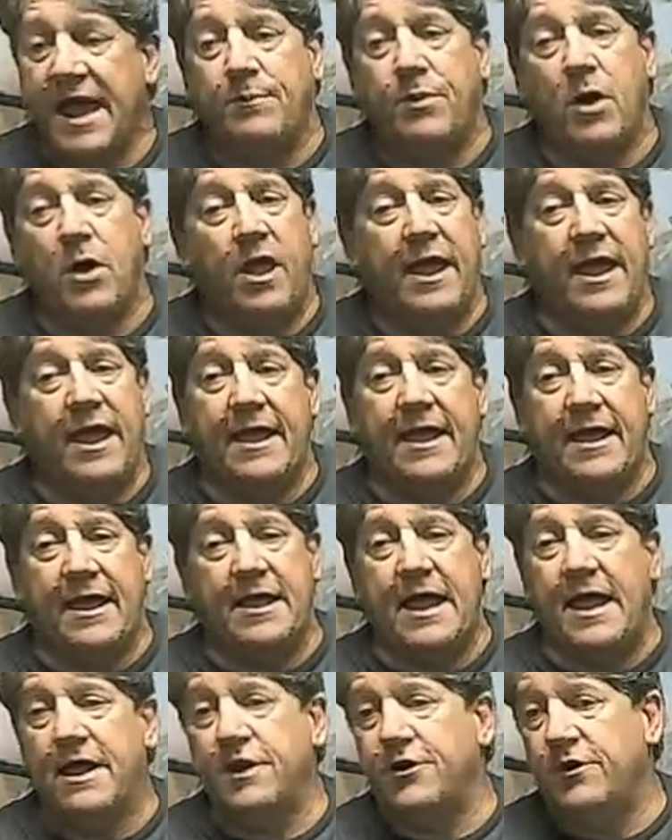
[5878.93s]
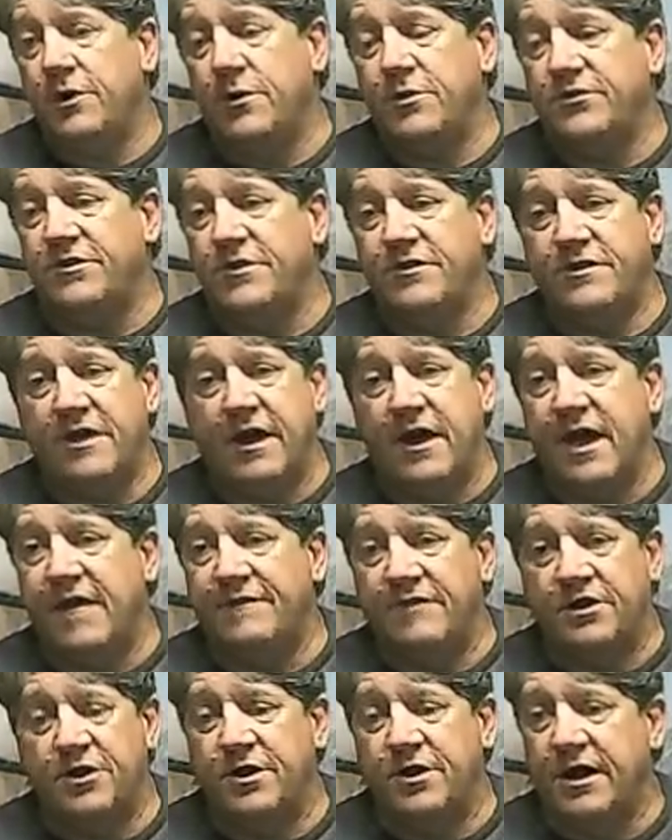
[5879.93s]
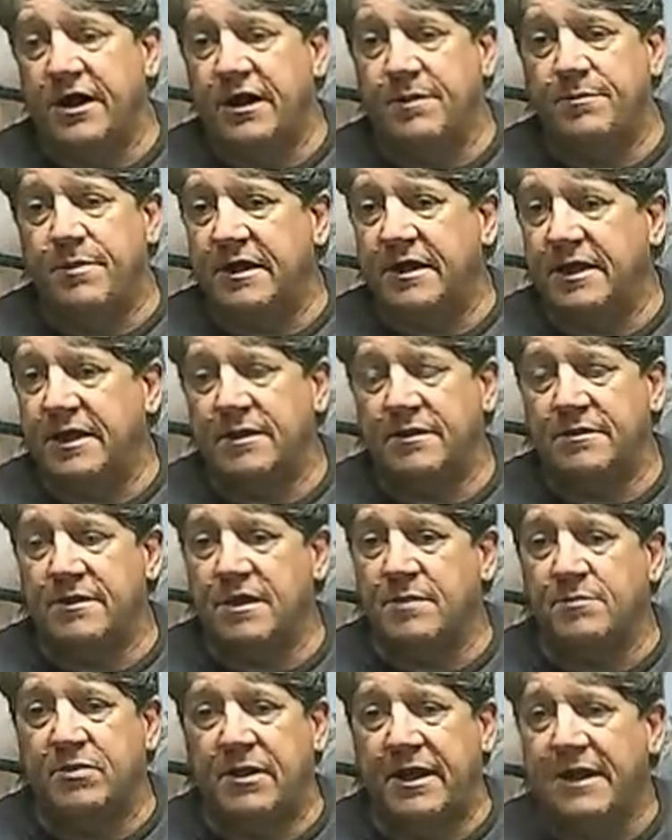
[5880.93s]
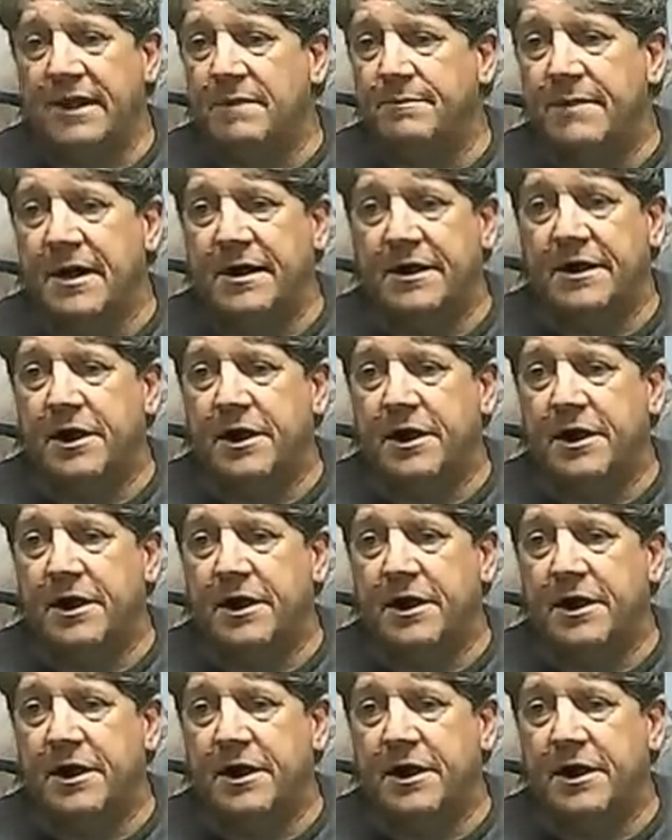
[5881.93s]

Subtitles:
Paul, I agree with you there. I haven't heard anybody complain about an